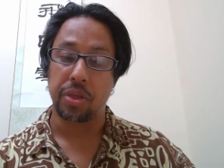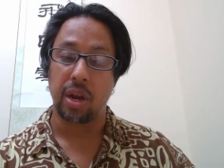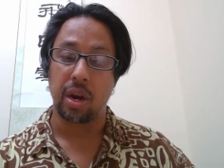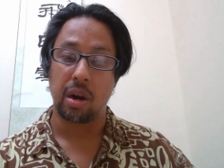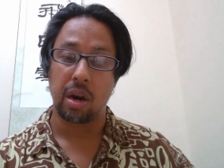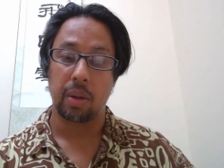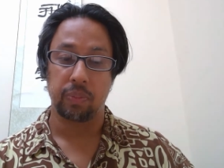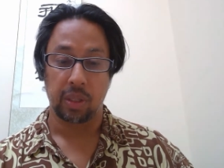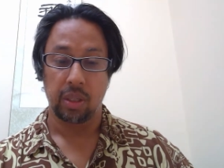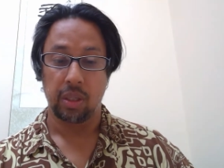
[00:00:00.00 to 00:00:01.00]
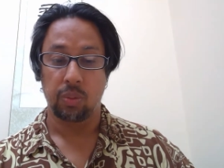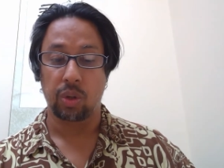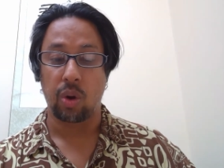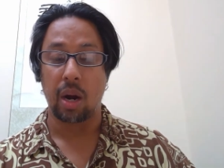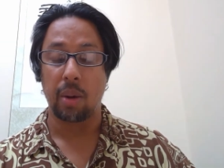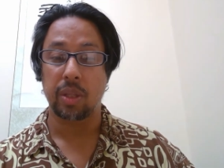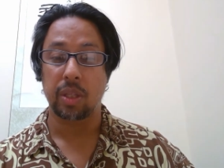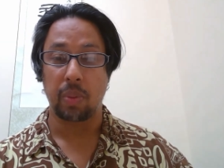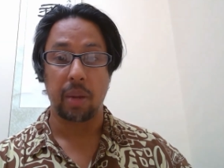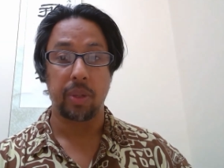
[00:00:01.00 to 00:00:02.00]
their
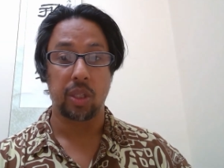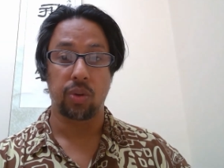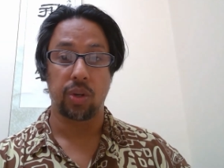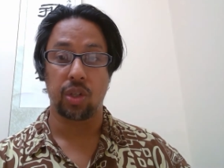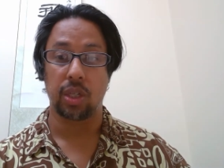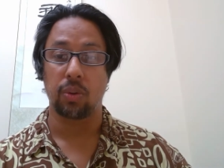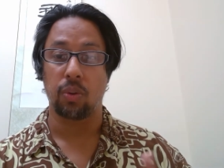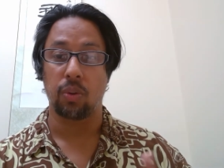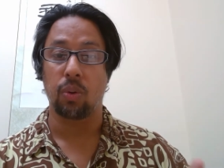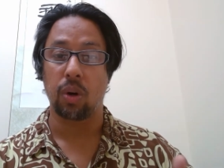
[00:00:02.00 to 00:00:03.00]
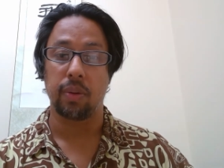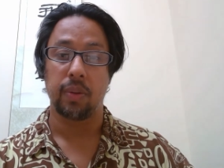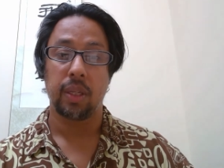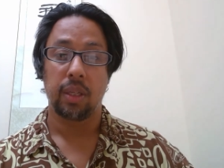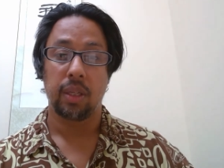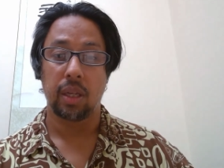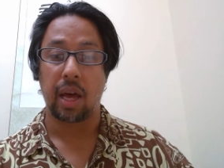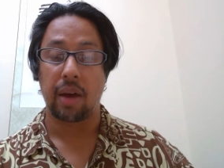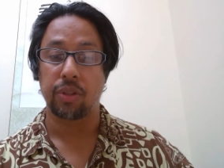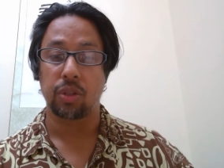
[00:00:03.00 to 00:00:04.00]
requirements might be stringent or lava